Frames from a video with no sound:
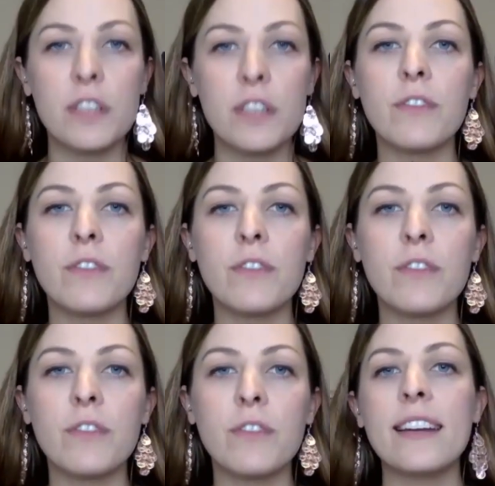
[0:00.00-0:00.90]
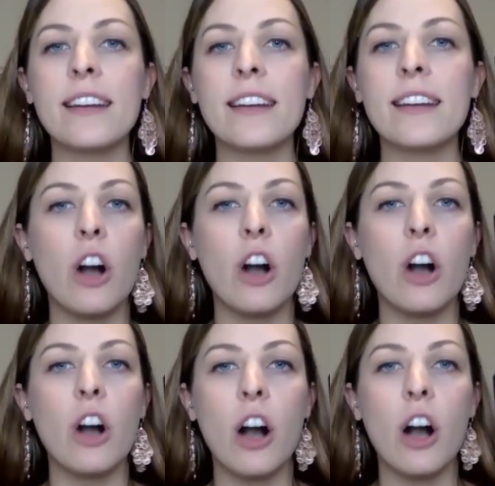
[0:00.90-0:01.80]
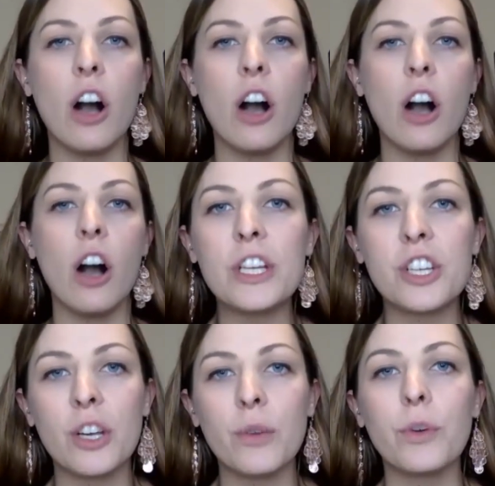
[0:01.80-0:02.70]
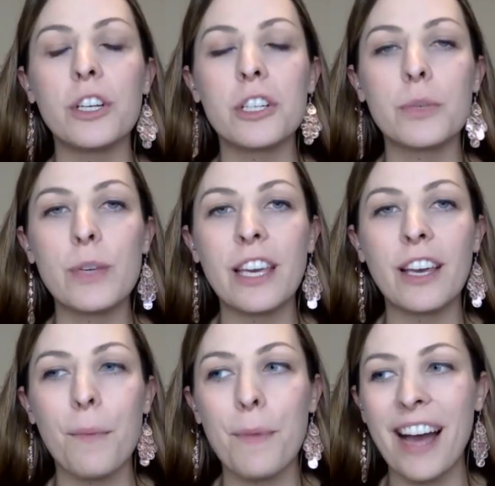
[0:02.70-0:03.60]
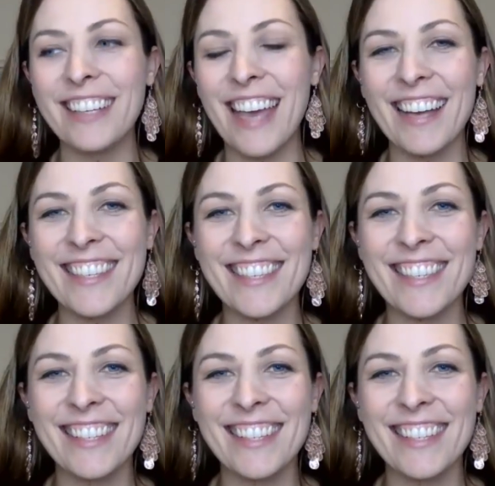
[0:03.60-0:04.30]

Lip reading: that you provide, the target audience that you're reaching when you're speaking on podcasts?